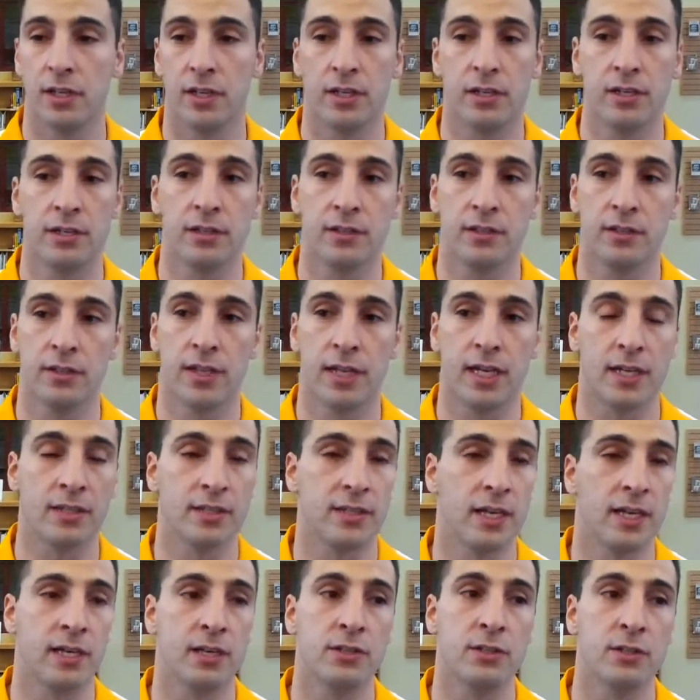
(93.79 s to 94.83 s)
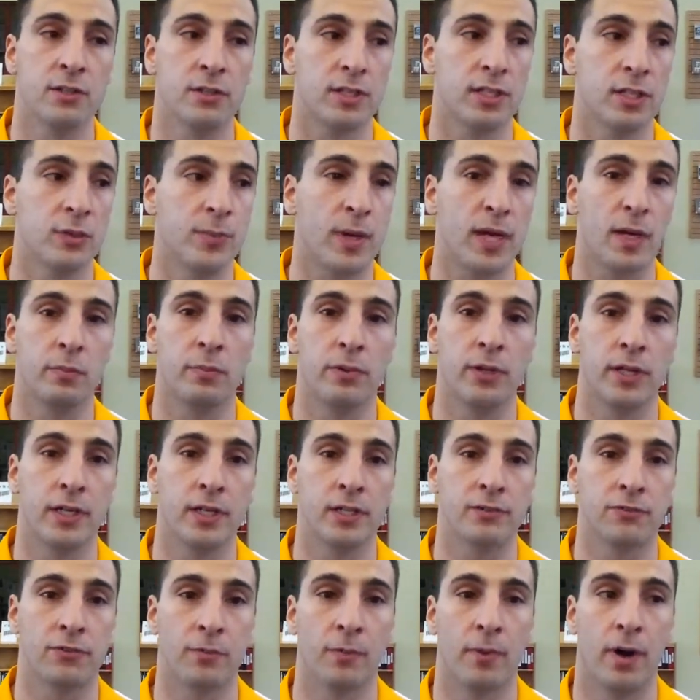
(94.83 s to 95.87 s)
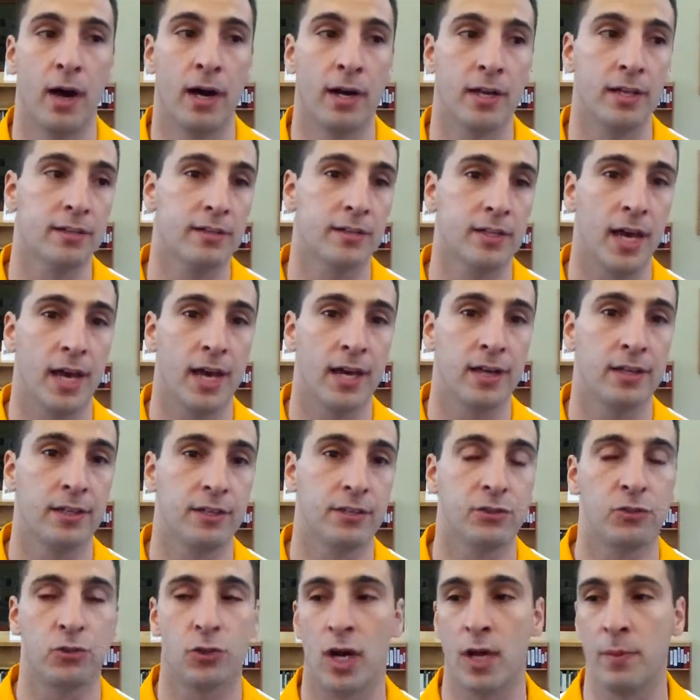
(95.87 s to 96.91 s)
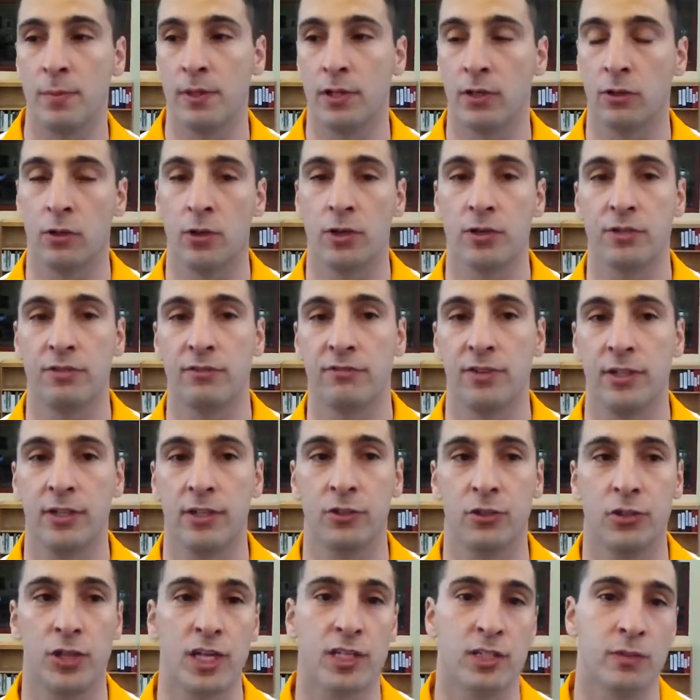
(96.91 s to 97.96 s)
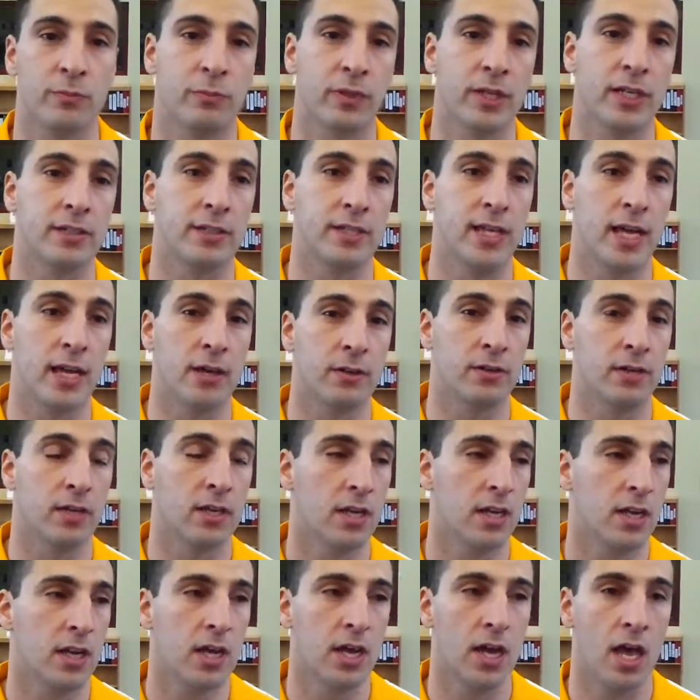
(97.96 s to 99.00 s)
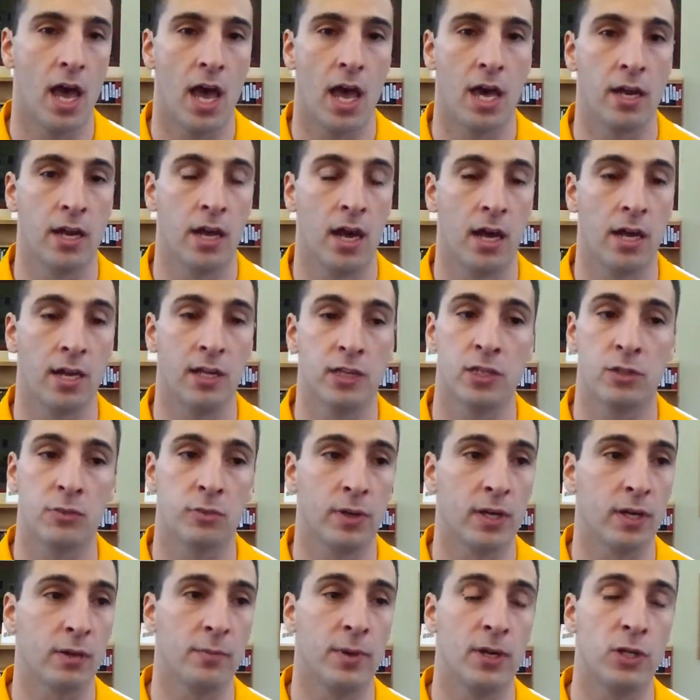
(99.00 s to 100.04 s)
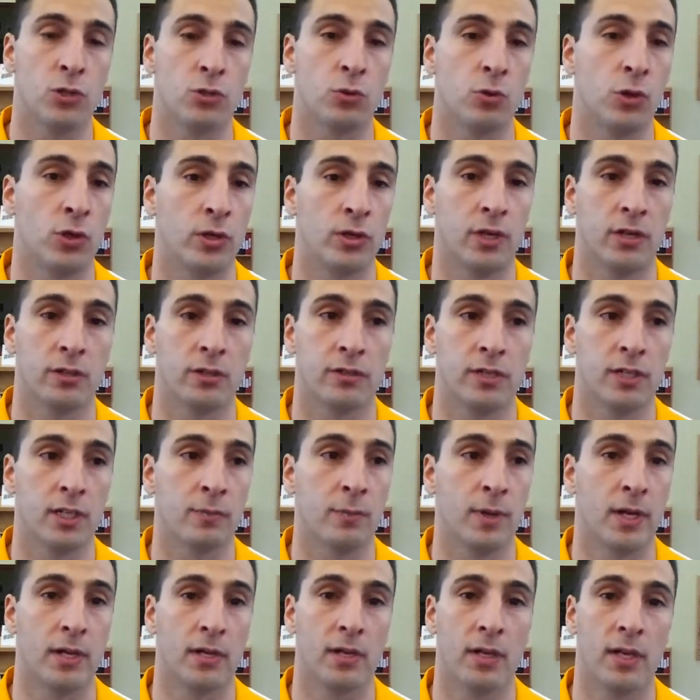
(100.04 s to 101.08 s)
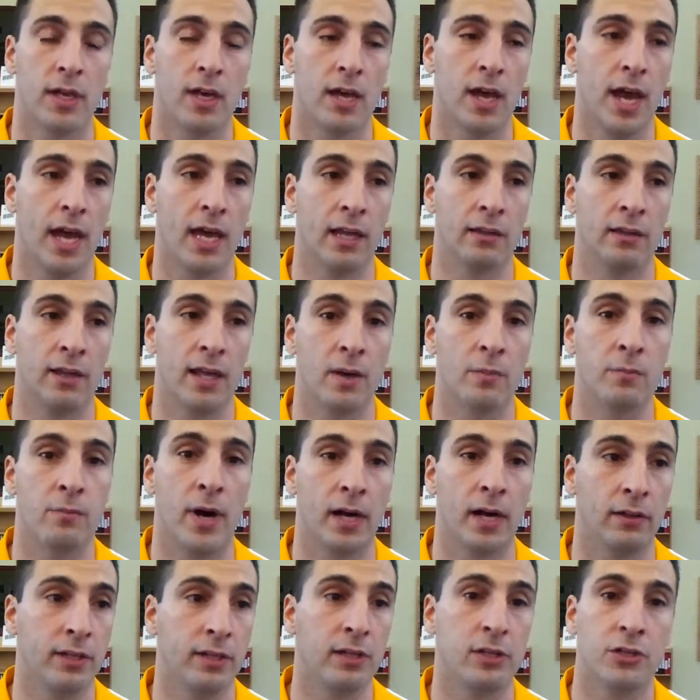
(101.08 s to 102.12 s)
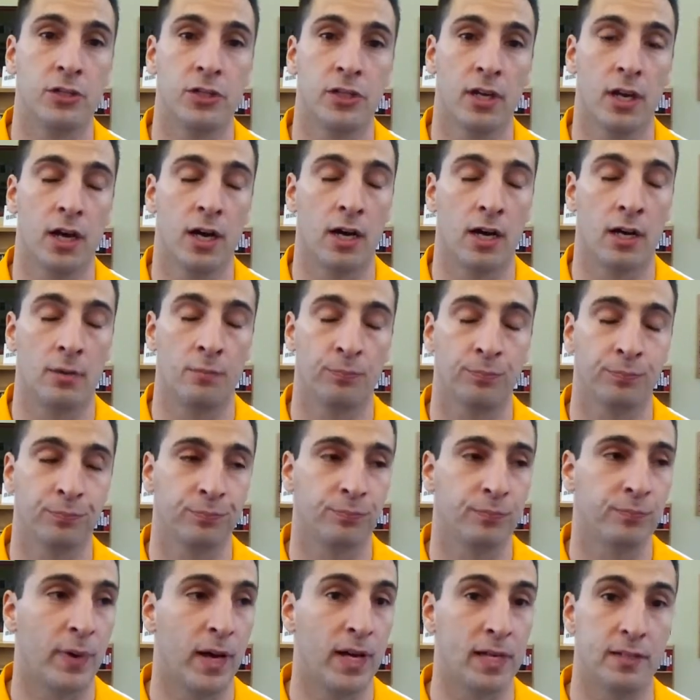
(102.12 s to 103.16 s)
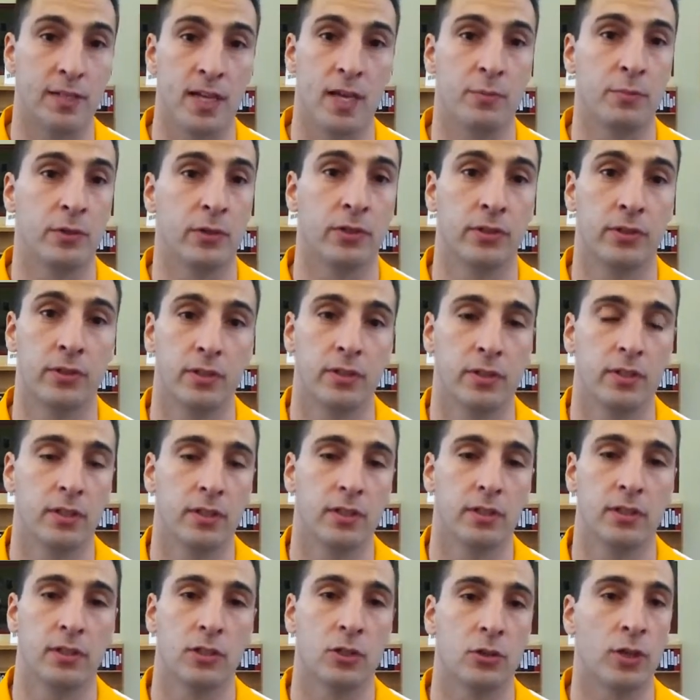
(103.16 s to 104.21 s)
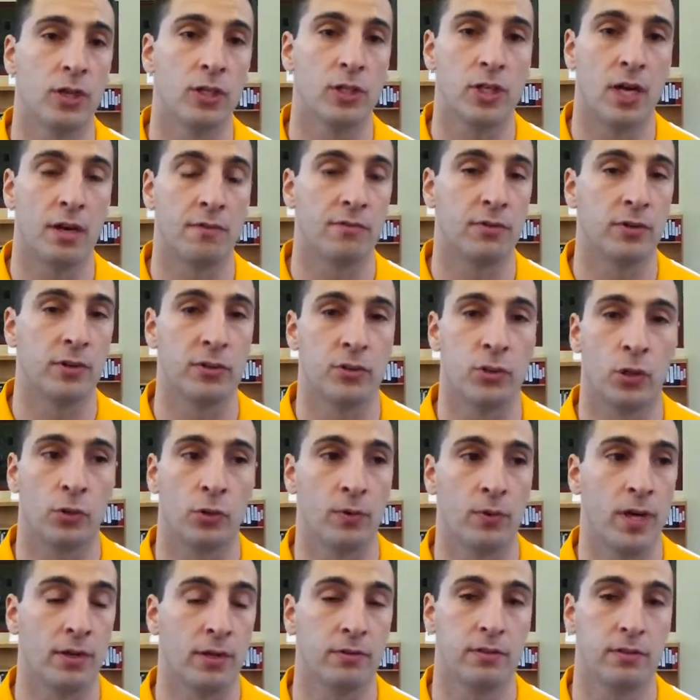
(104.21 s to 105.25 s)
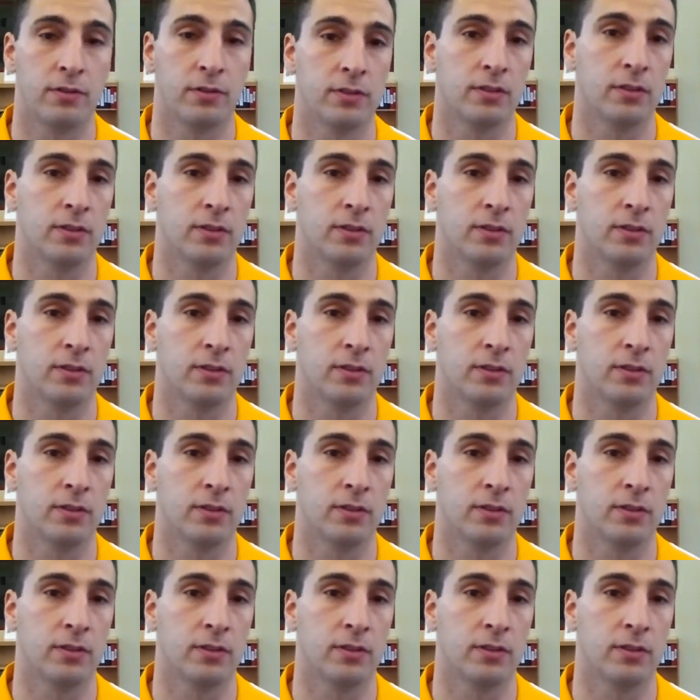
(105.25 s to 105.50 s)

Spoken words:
He's, like I said, he's making plays from on his side. He's scrambling across the field, chasing plays down, and he just played a major role on our team and led by leadership, by example. Great job for us all around.